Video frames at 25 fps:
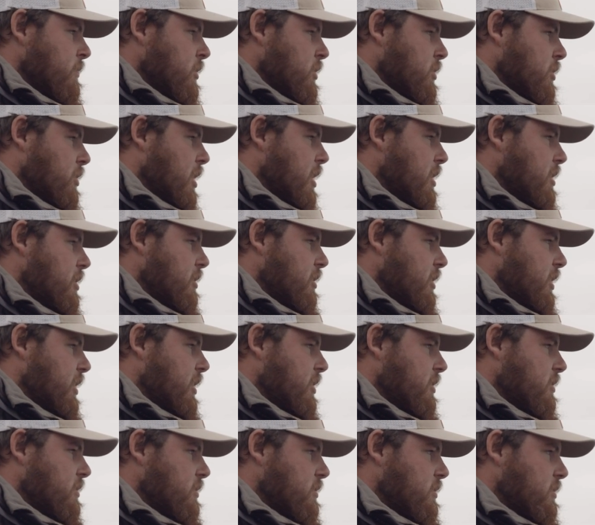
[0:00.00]
trailered
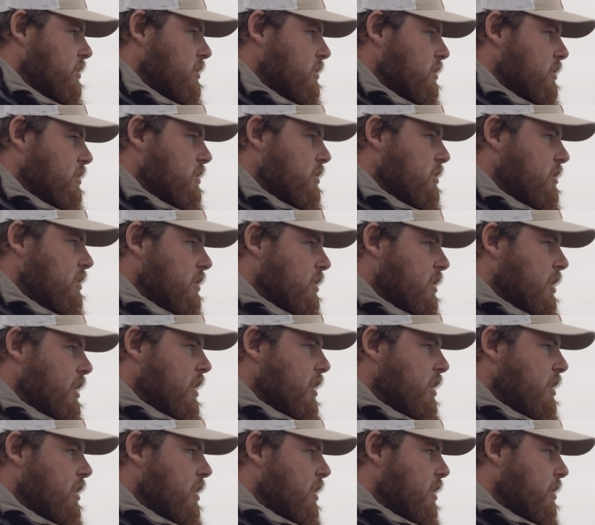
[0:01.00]
it
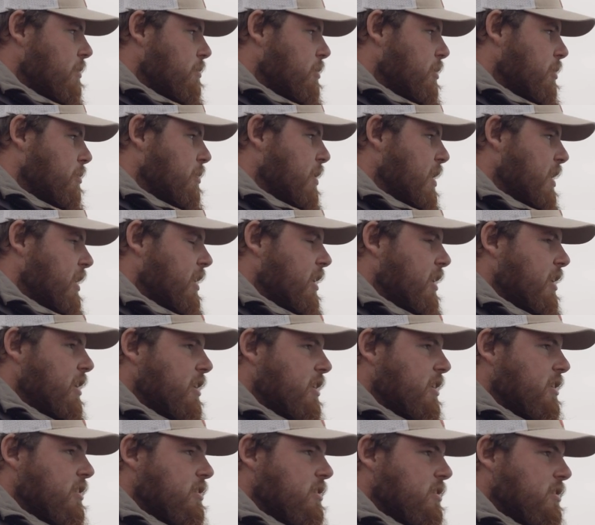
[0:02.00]
and uh, put back
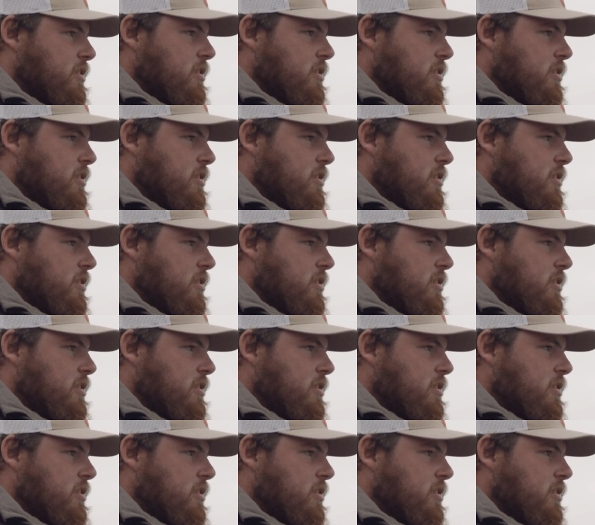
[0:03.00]
in and